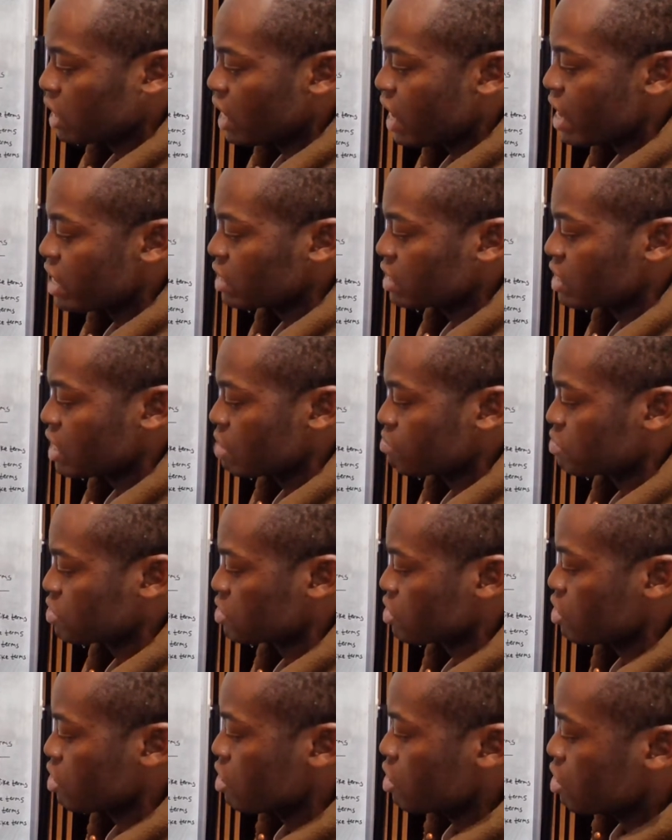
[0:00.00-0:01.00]
Like
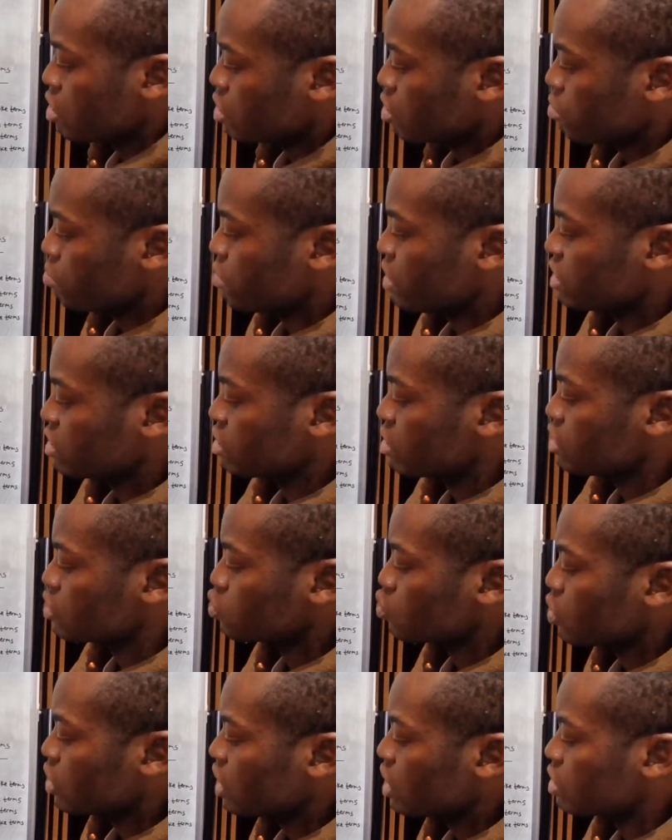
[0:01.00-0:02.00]
terms. But
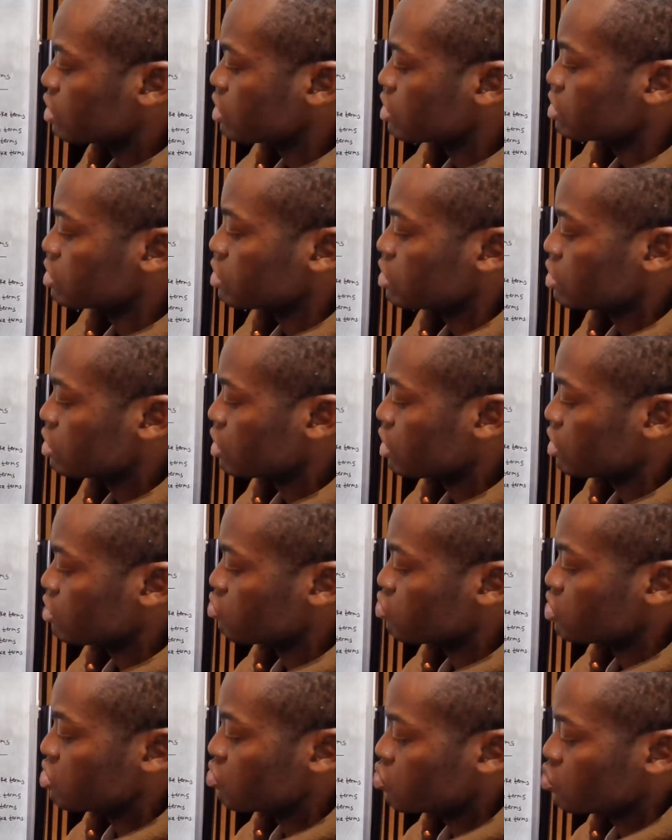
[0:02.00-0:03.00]
this one and this,
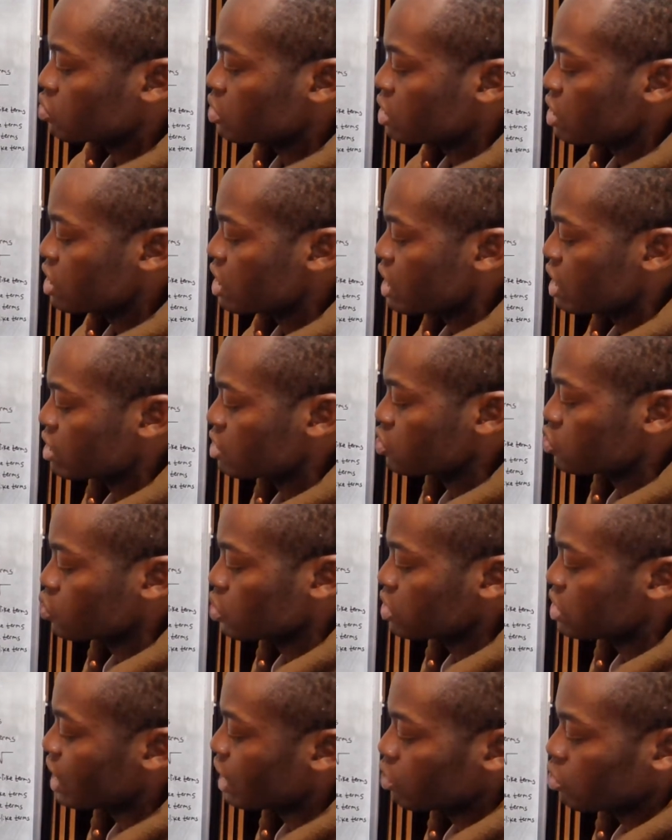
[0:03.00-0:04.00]
the root 3 and this
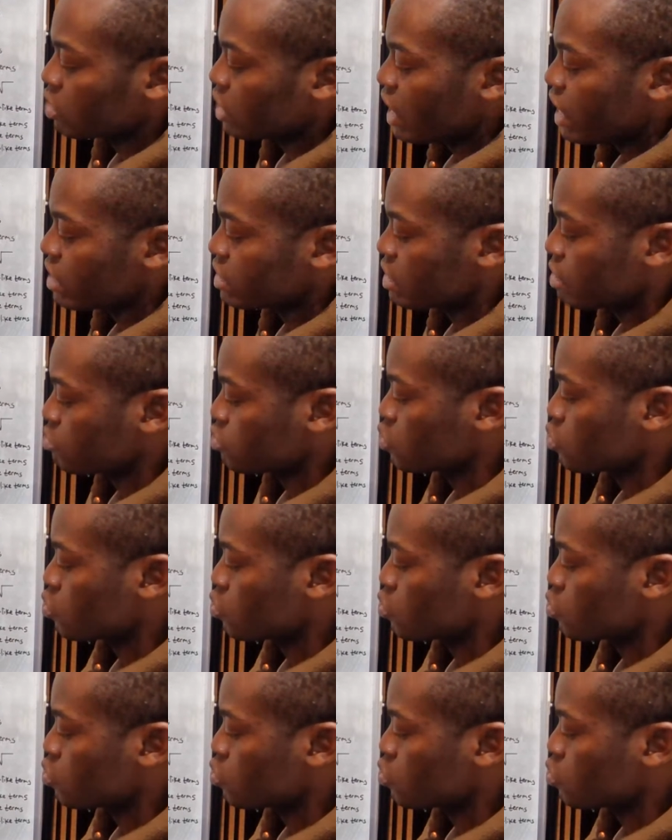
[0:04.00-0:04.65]
one, they are not like terms.